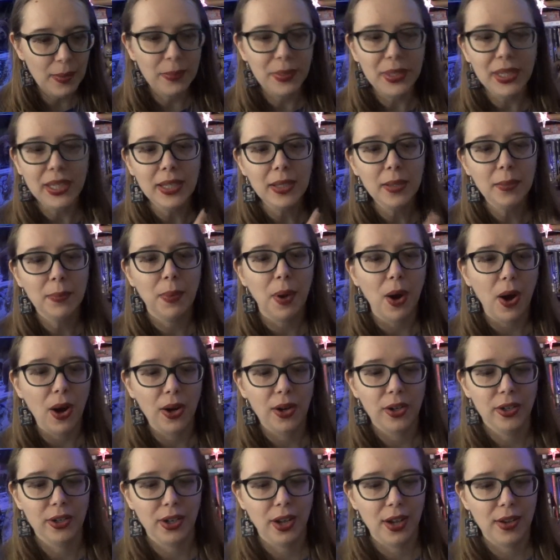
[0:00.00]
being
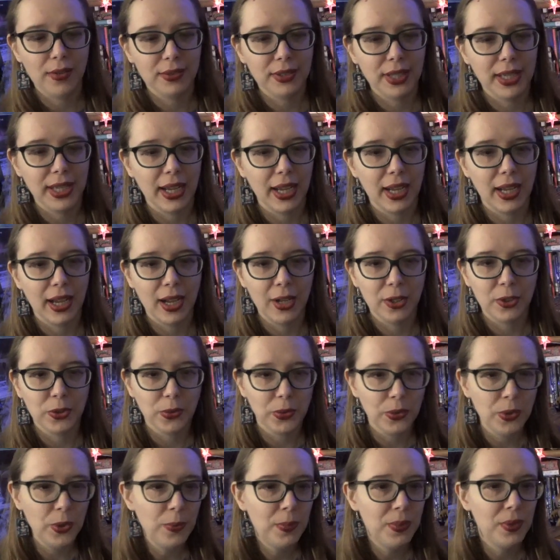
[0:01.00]
part of like a
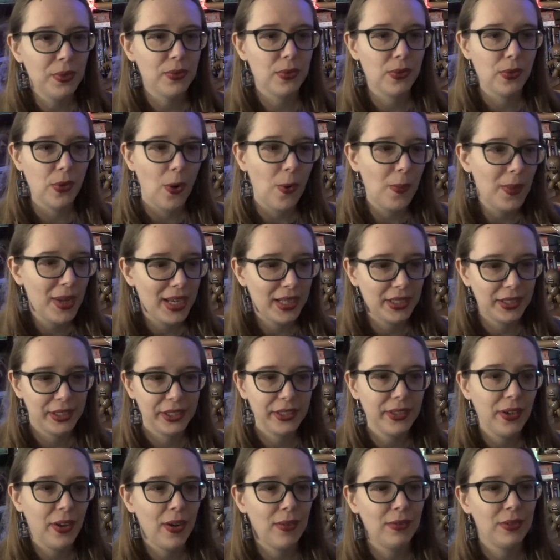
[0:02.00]
group of
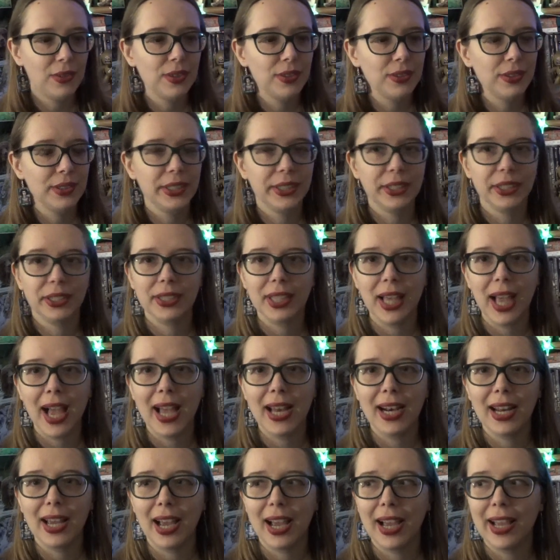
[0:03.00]
romance novels
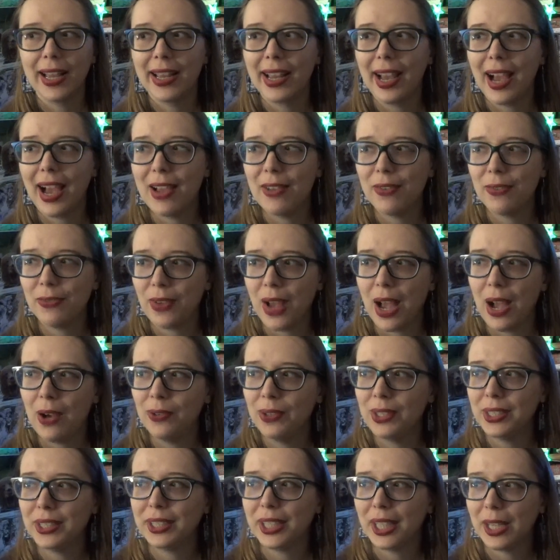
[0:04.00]
that I
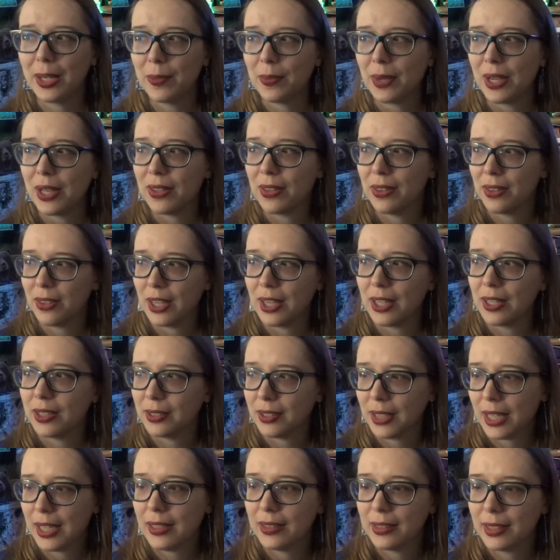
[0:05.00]
found is like my
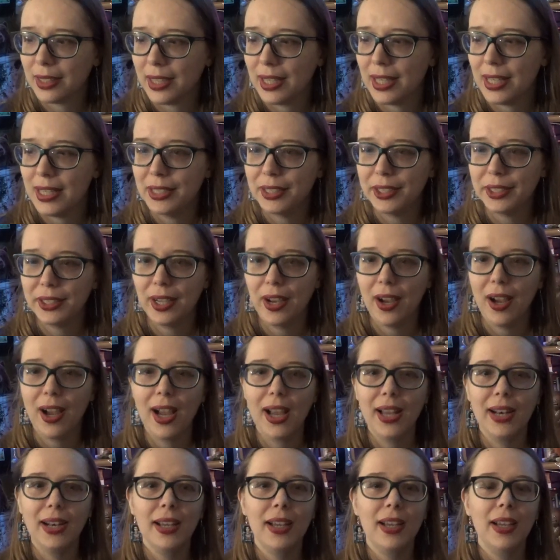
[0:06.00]
thing lately. It's
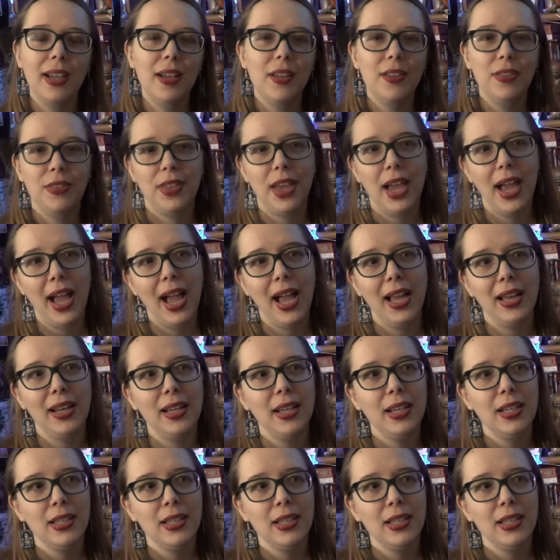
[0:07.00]
not that